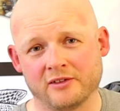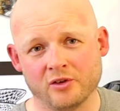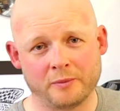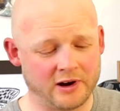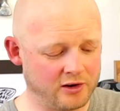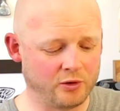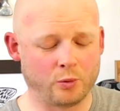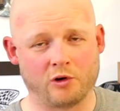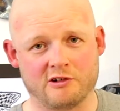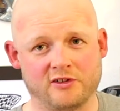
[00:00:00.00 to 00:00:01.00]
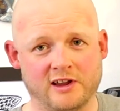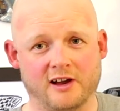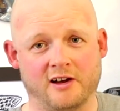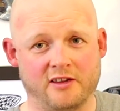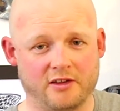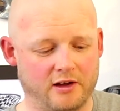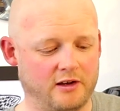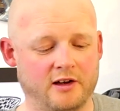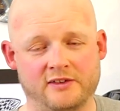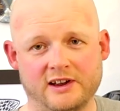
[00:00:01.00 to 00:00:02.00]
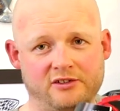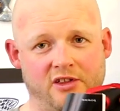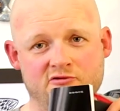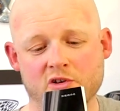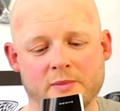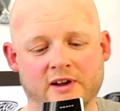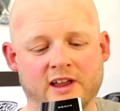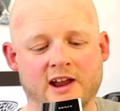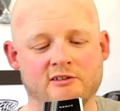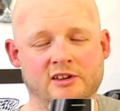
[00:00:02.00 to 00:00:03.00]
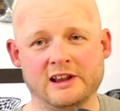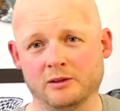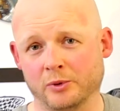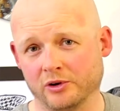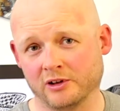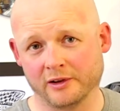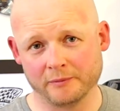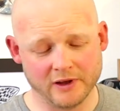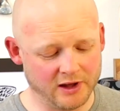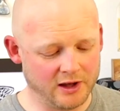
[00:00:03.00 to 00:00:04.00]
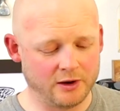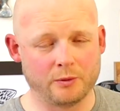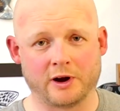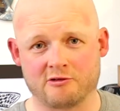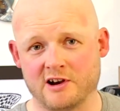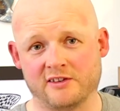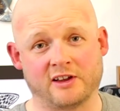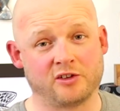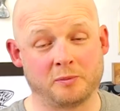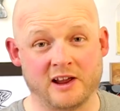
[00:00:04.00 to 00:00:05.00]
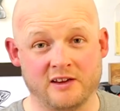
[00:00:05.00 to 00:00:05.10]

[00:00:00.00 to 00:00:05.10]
up by a good warranty, and attached to the rod bag here is a little booklet where Greys explain